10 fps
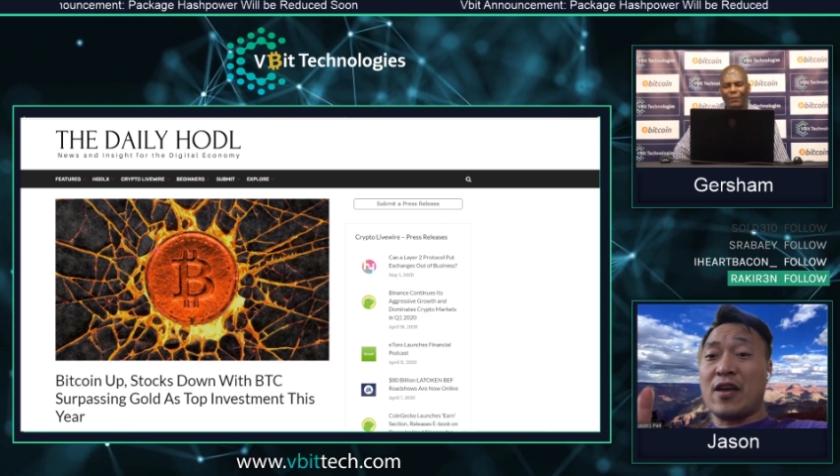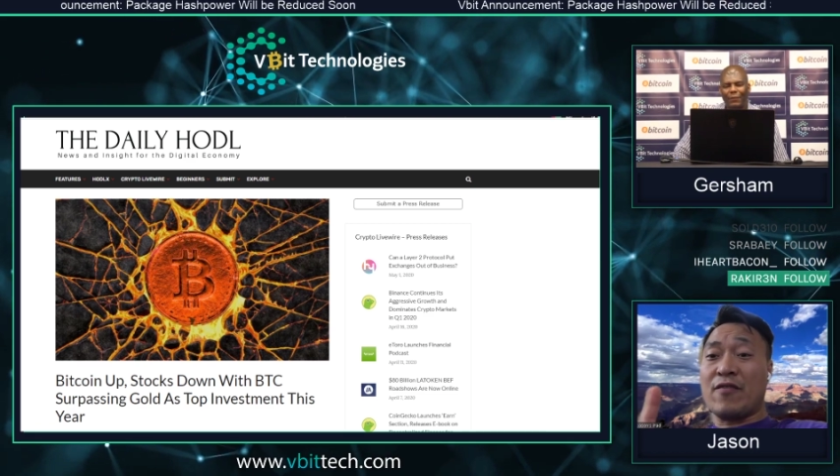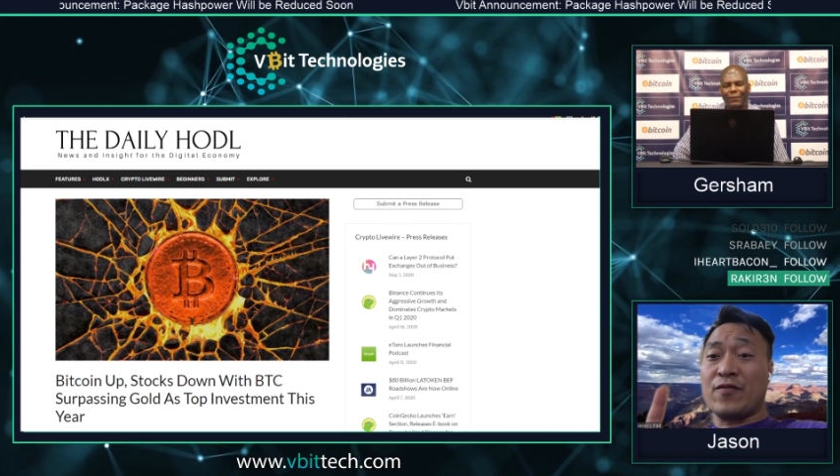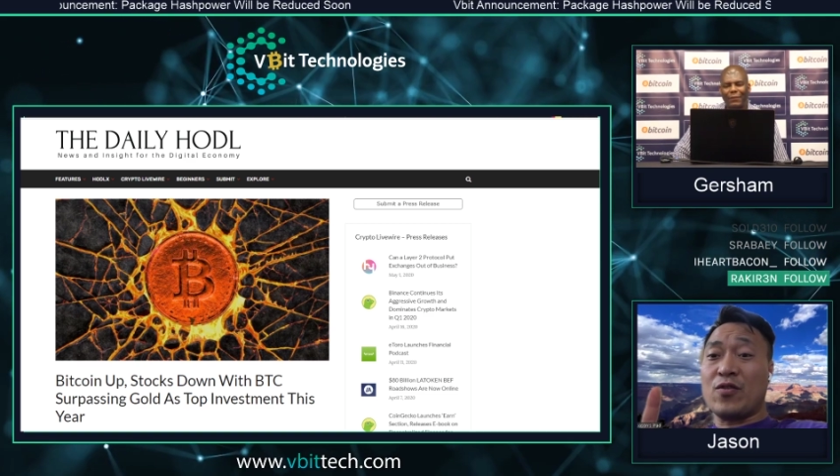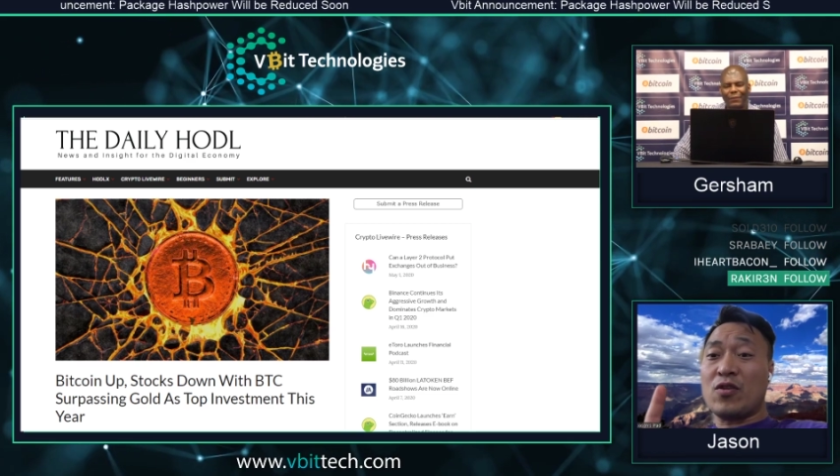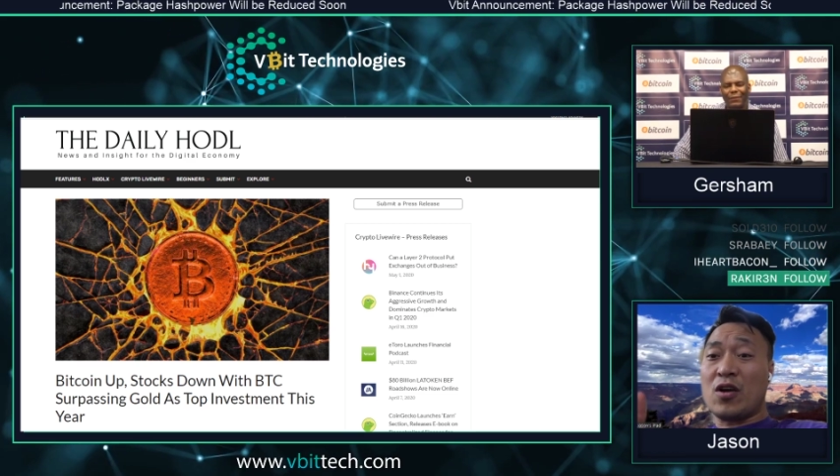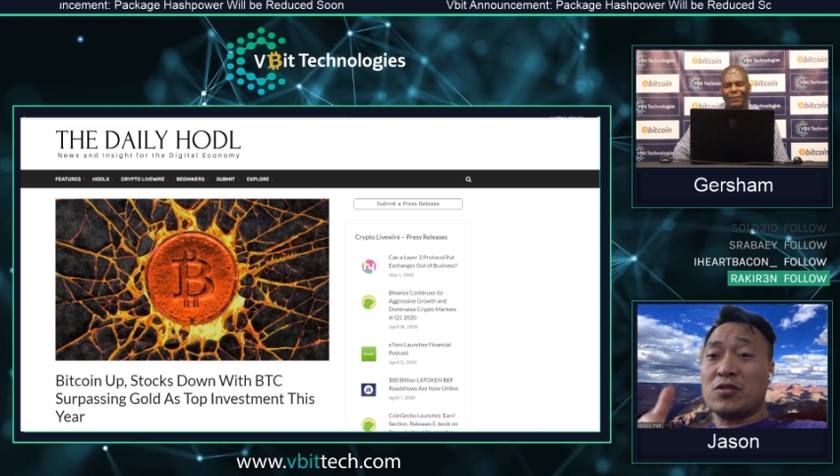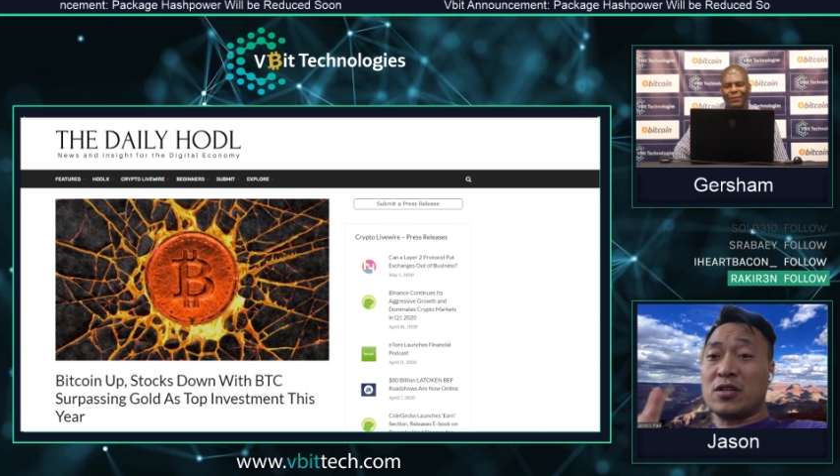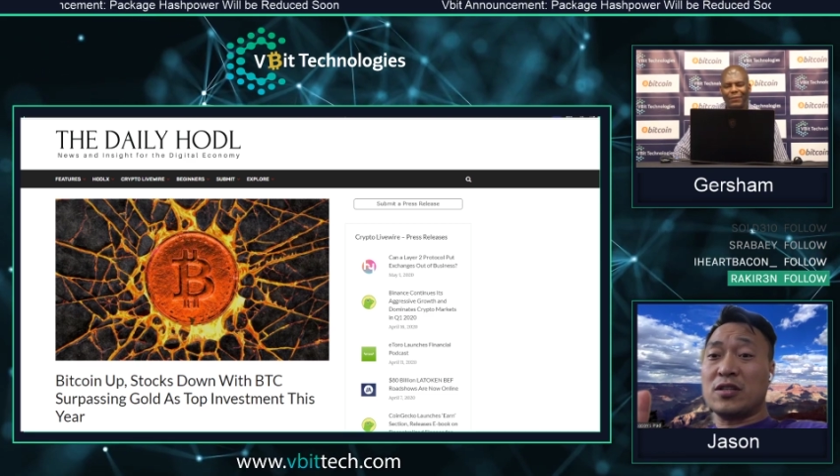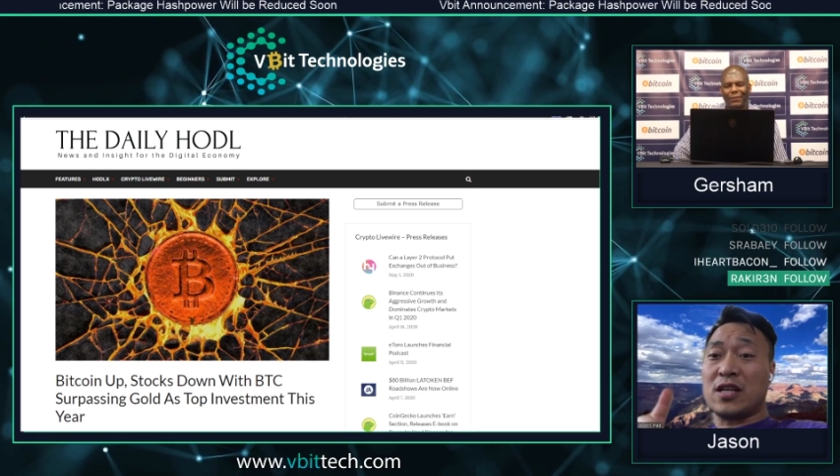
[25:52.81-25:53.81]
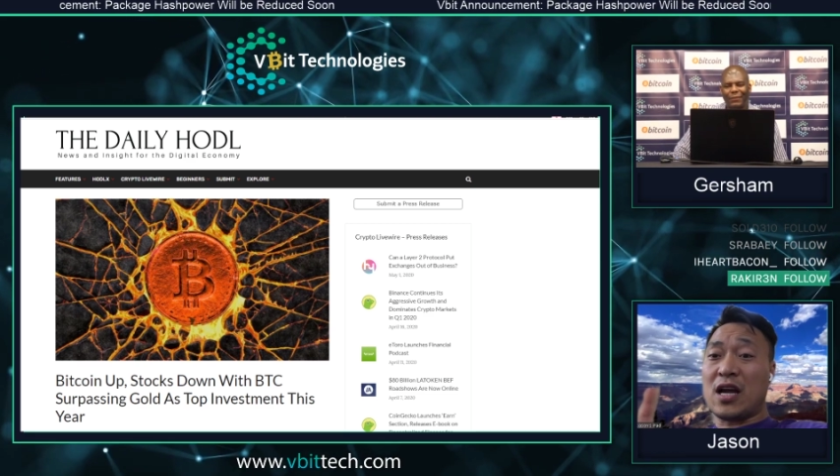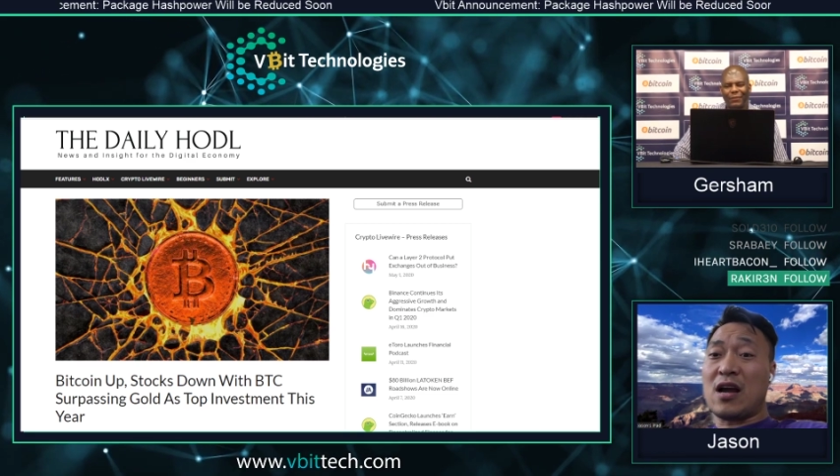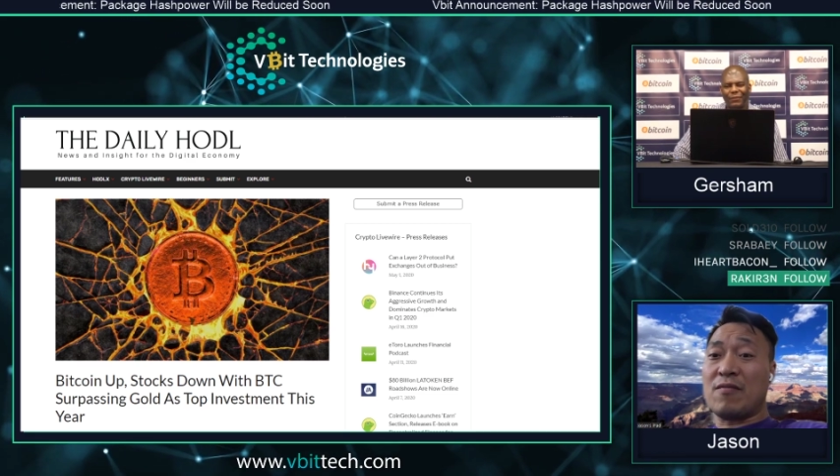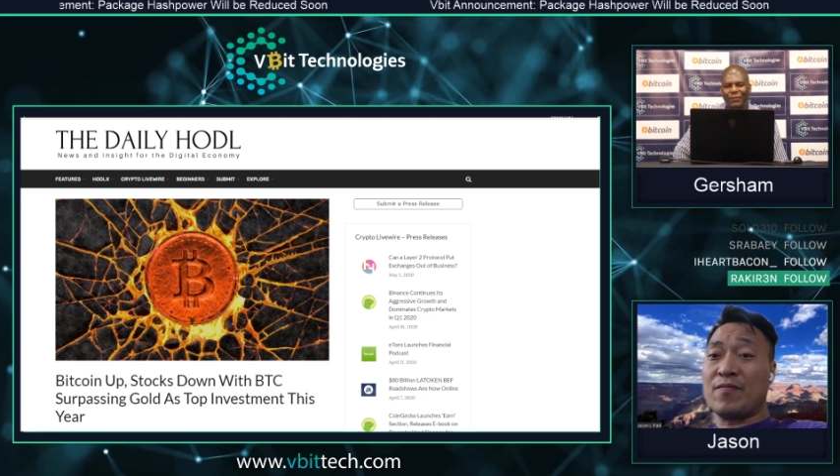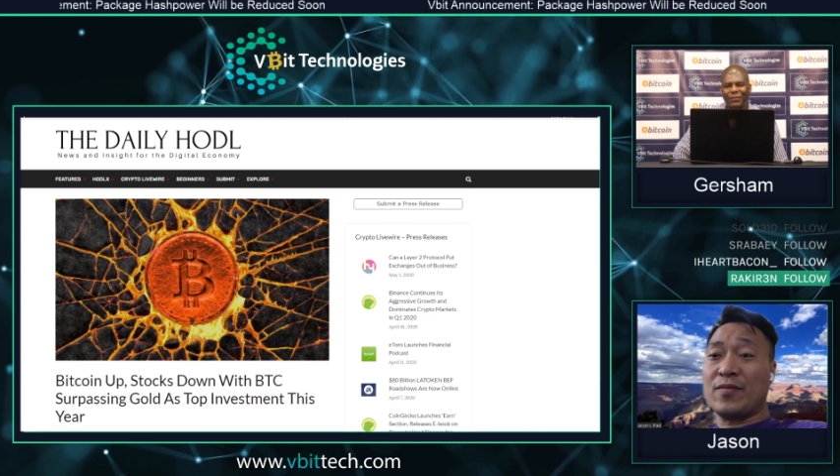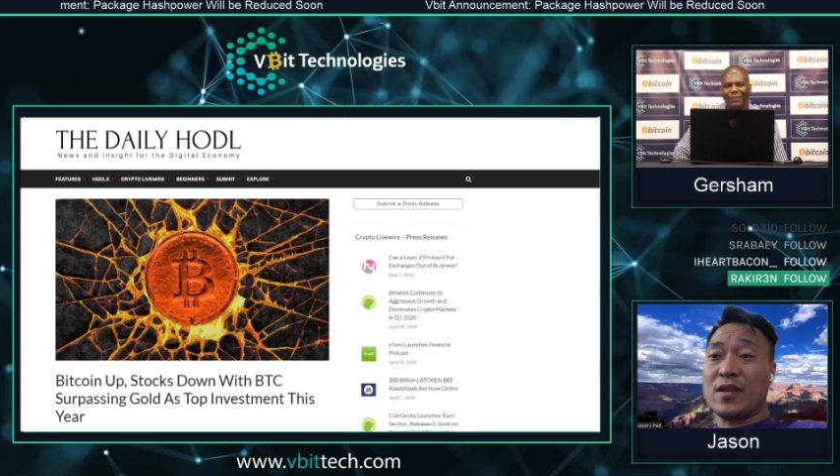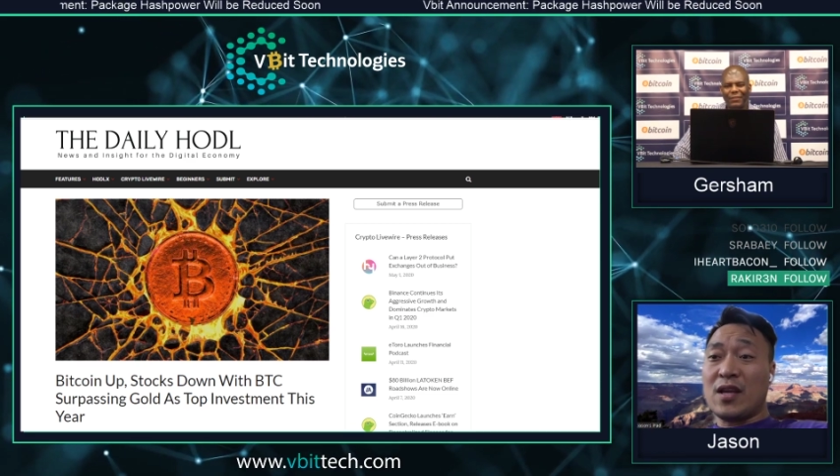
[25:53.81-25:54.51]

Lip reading: you go to them